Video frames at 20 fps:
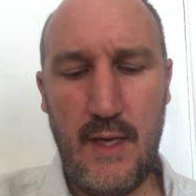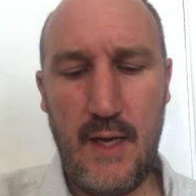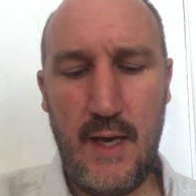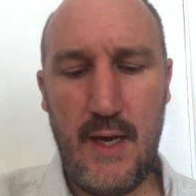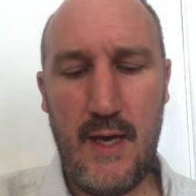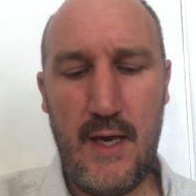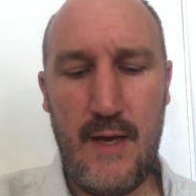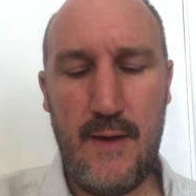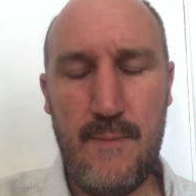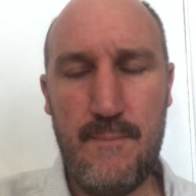
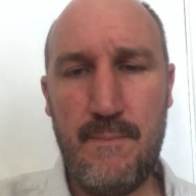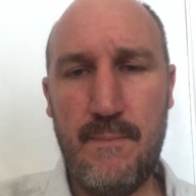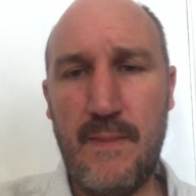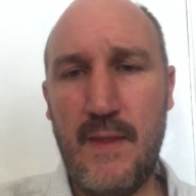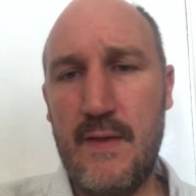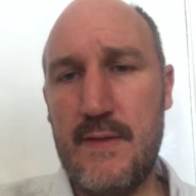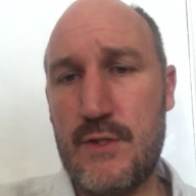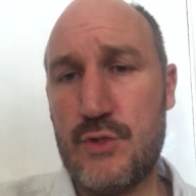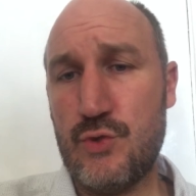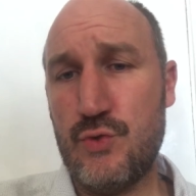
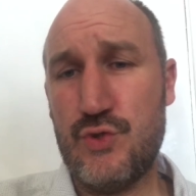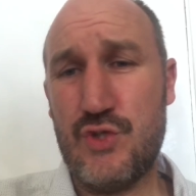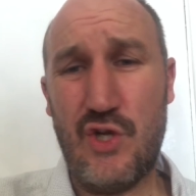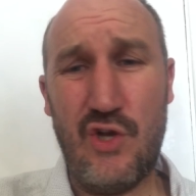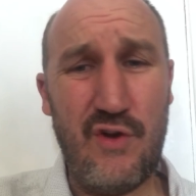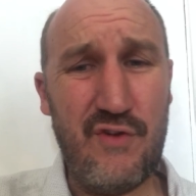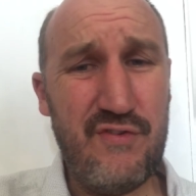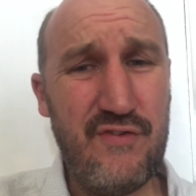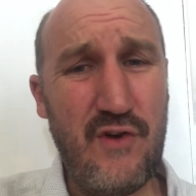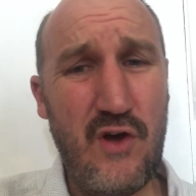There's also a
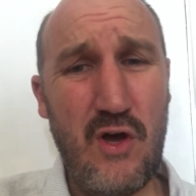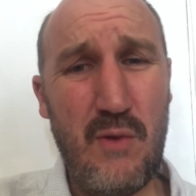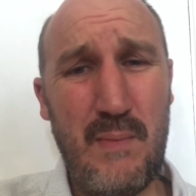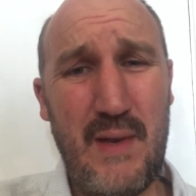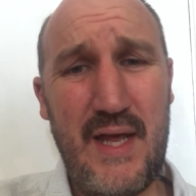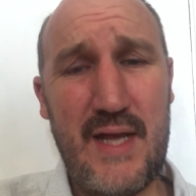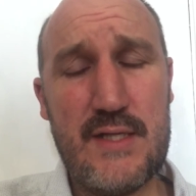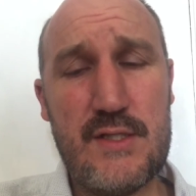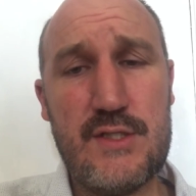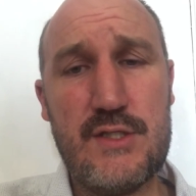lot of
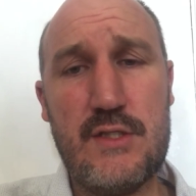farmland,